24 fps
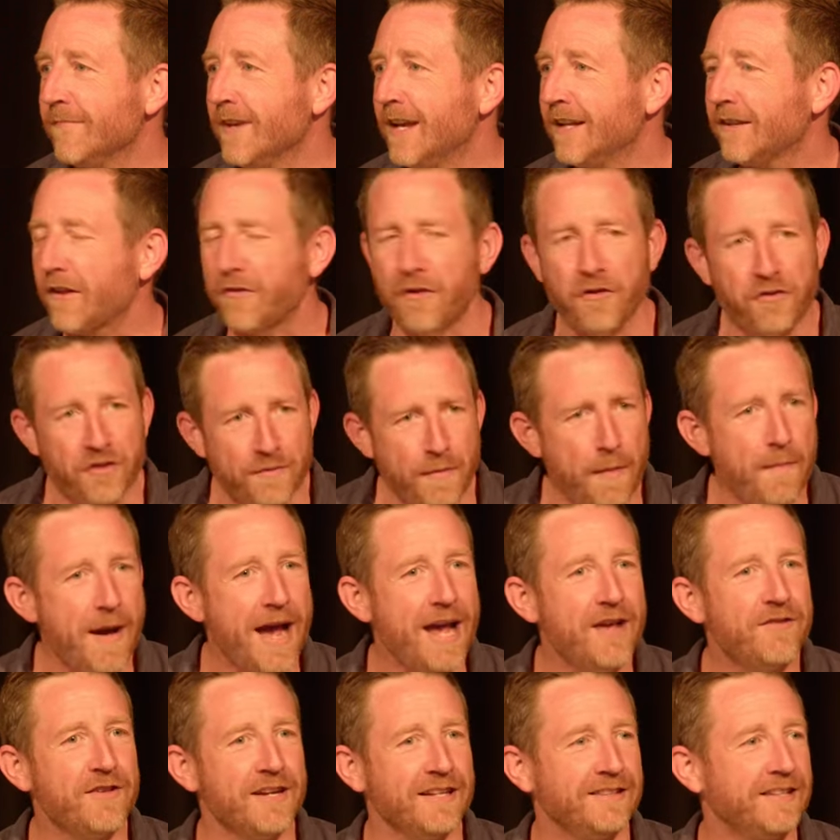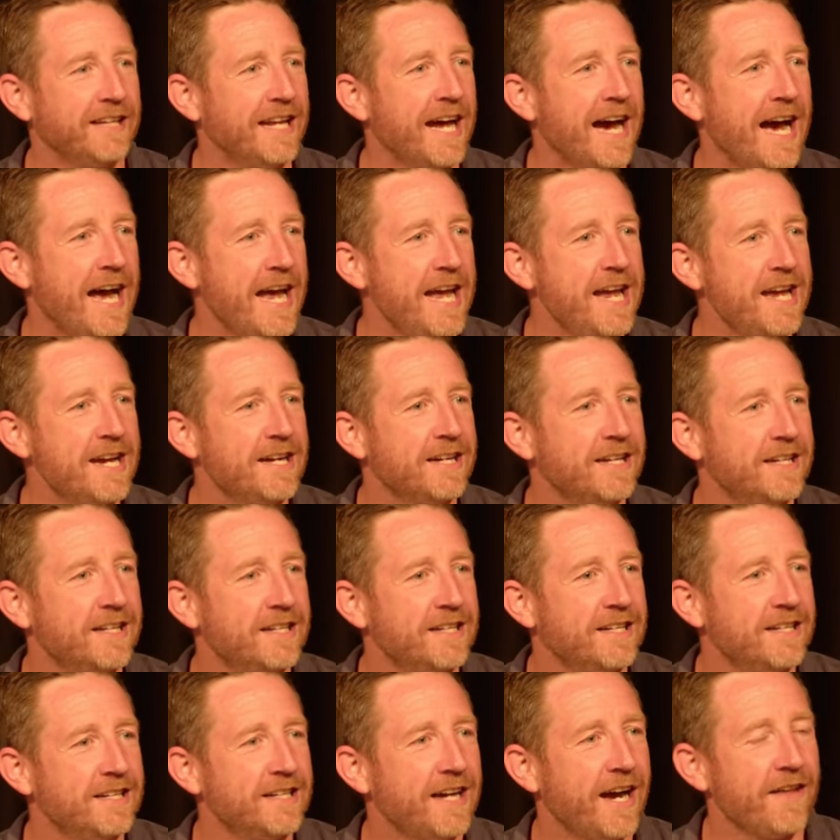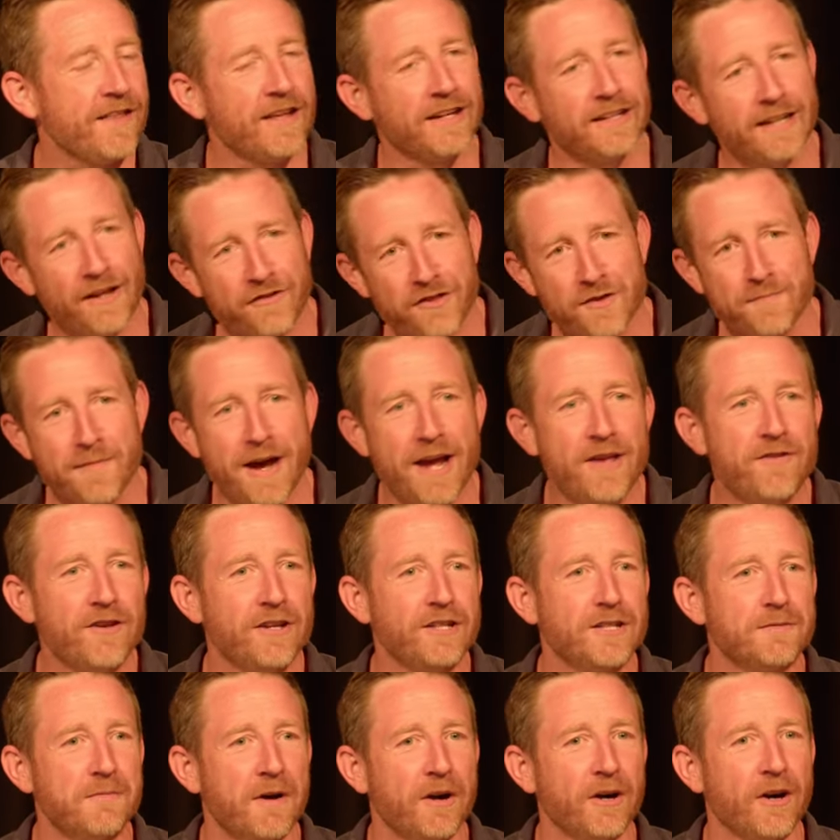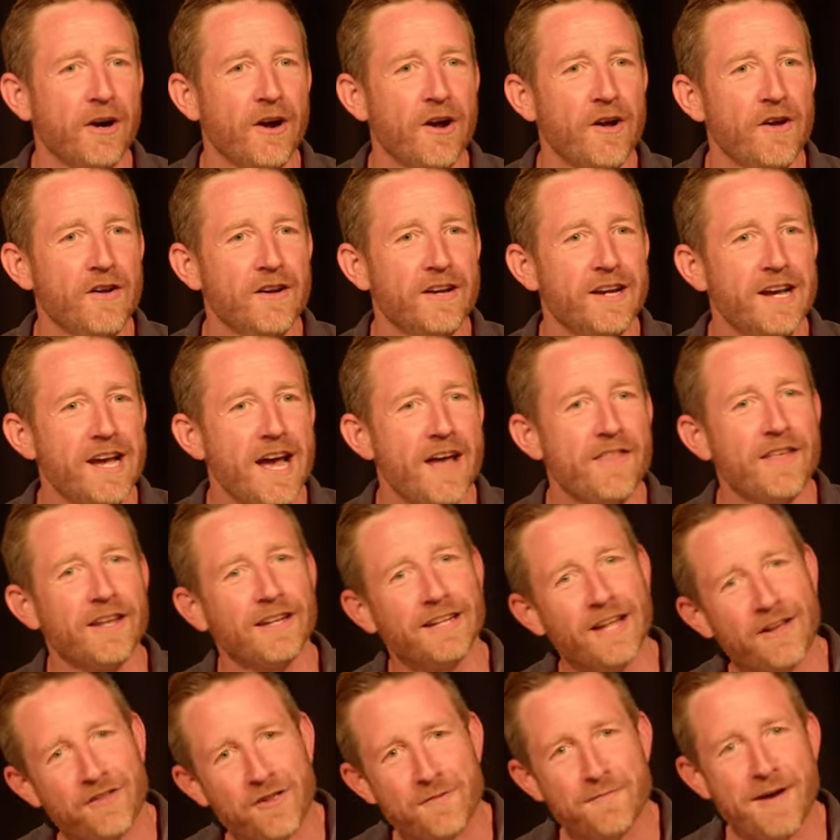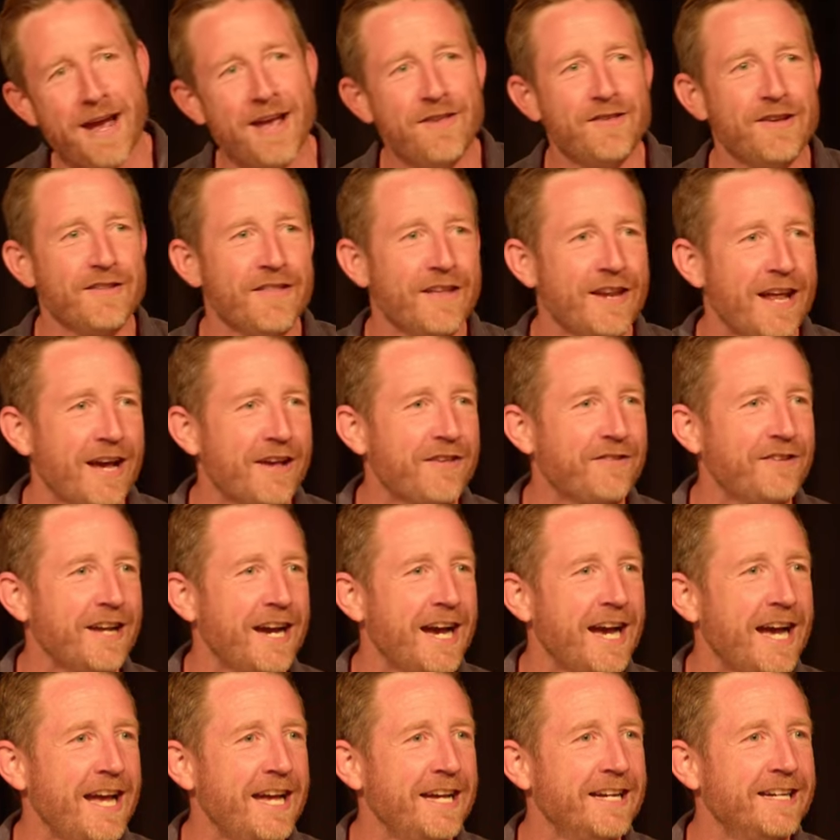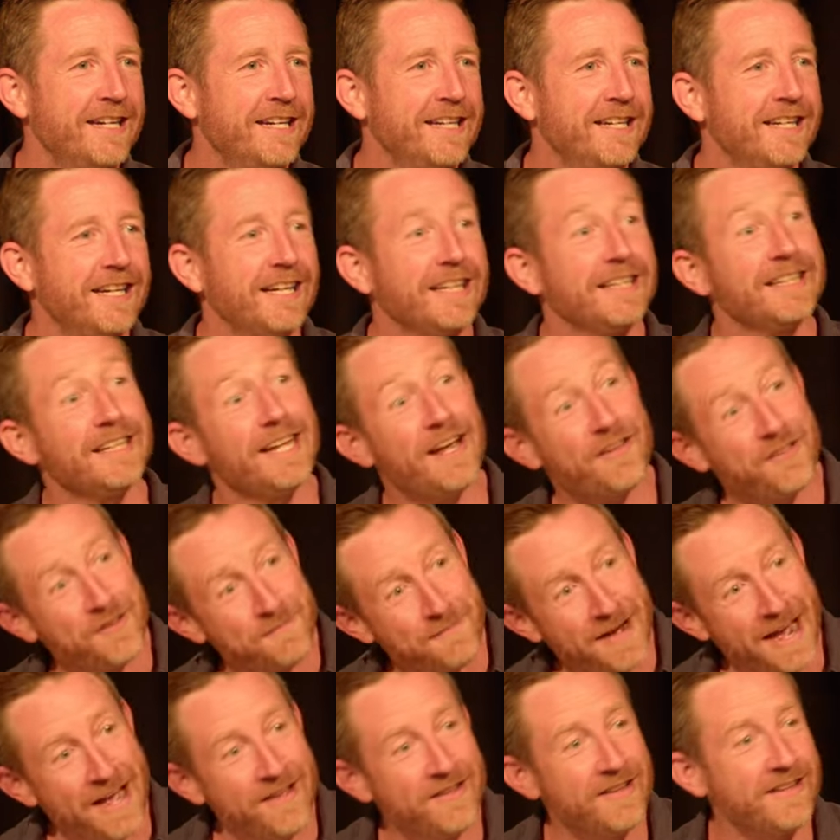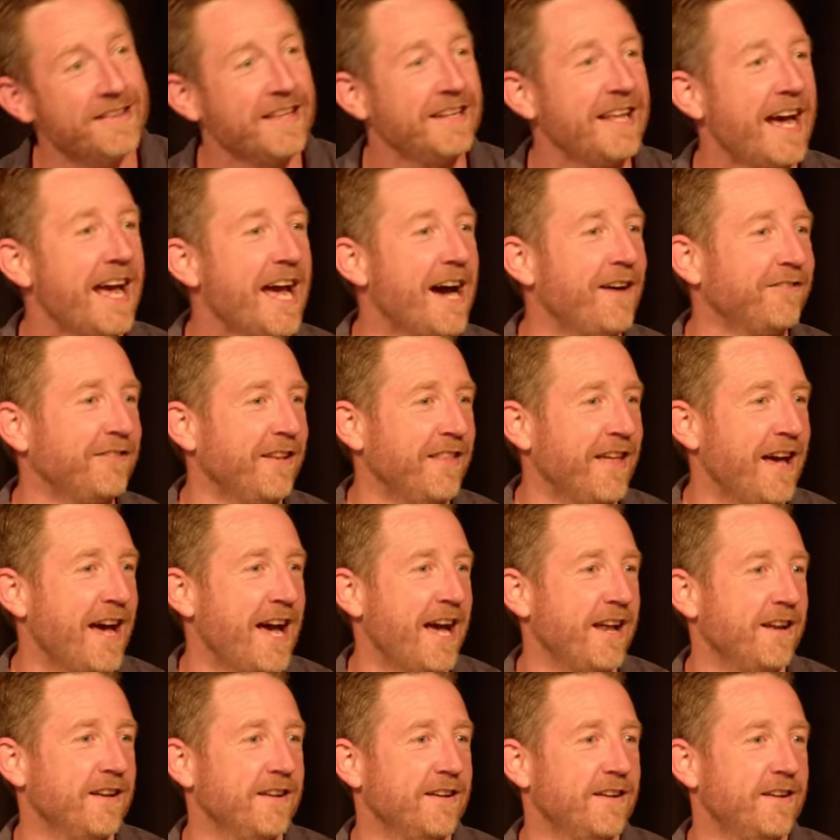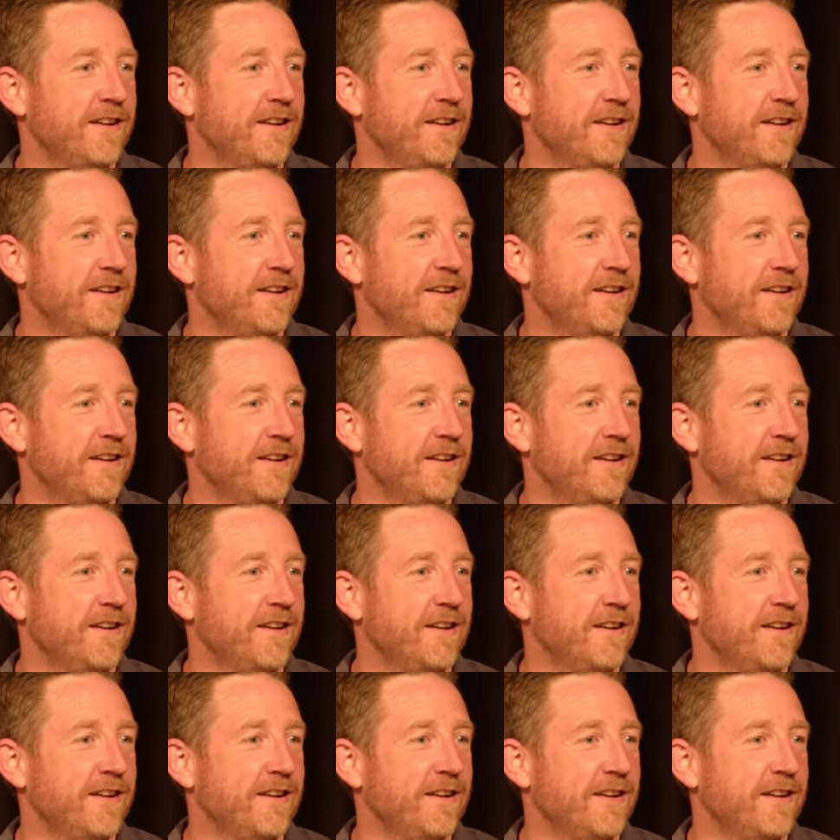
It doesn't seem amazing today and then less amazing tomorrow and then less amazing the next day and less amazing the day after that.